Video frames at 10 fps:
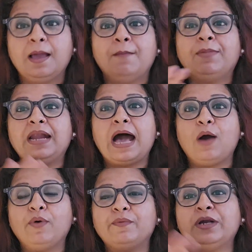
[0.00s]
But
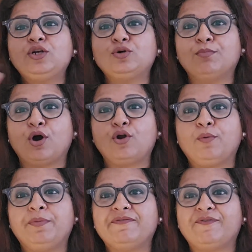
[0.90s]
however, tomorrow
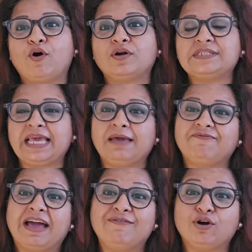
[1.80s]
before say
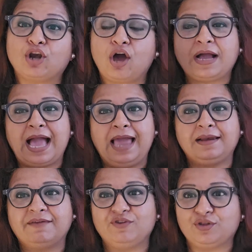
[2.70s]
5 o'clock, I'll
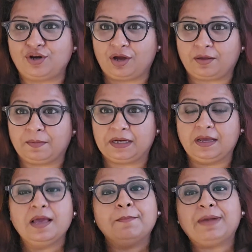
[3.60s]
give you the document.
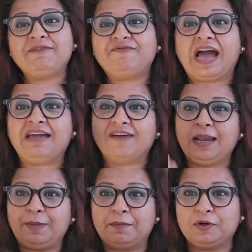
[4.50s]
By 5,
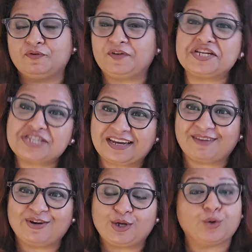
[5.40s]
I'll be able to finish and
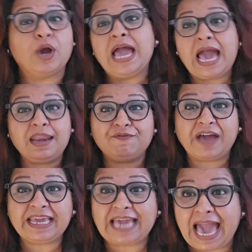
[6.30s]
give it to you. And if
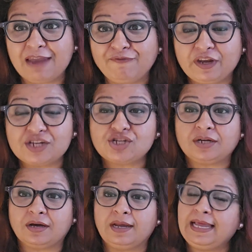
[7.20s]
I can finish it
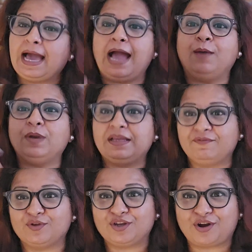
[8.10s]
early, I will give
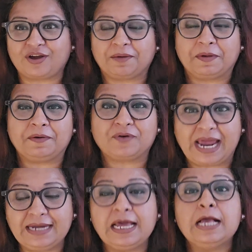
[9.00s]
you the document,
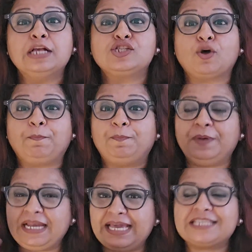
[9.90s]
right? So
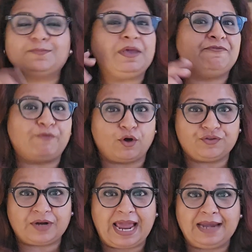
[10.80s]
please be
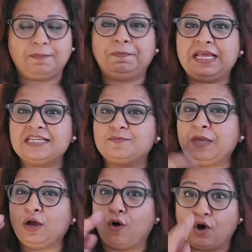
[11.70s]
forthright, please
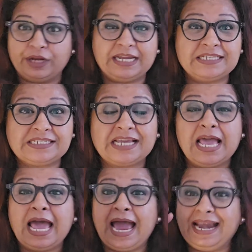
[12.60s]
be honest,
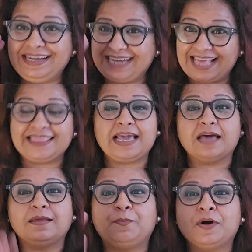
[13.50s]
and tell the
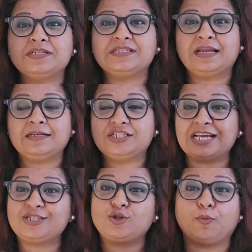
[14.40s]
other person,
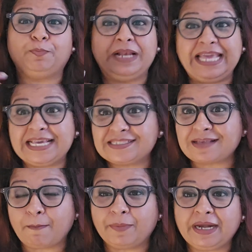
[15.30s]
just to please
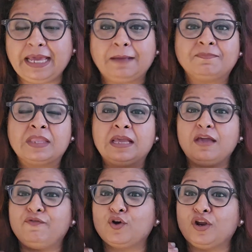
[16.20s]
somebody,
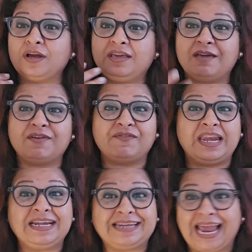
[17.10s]
if you're going to give a
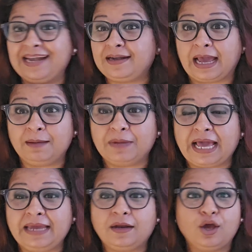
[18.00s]
very tight
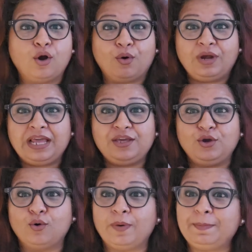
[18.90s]
timeline, only
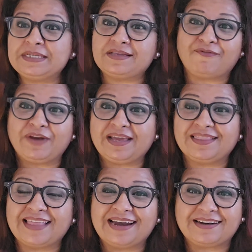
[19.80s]
you will be suffering
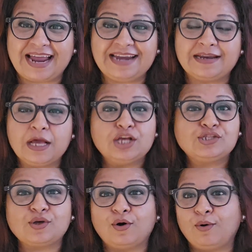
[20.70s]
in that, right?
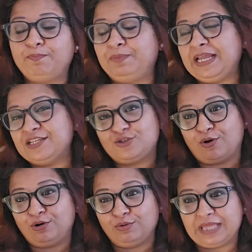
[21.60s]
So please
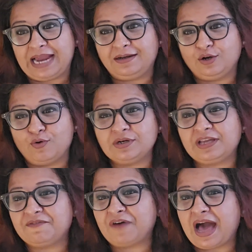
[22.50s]
don't do that. Don't
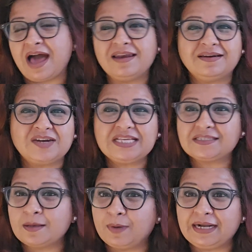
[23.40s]
give
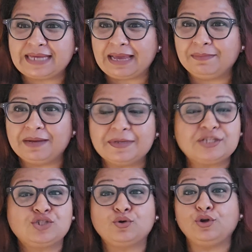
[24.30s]
unreasonable time
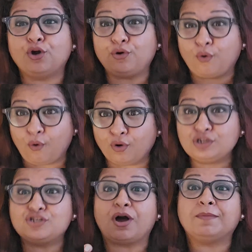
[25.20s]
limits to your
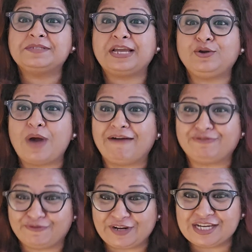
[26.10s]
own jobs that you have
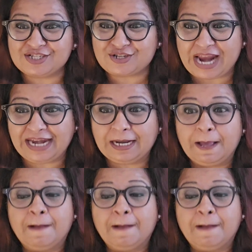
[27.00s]
to finish, right?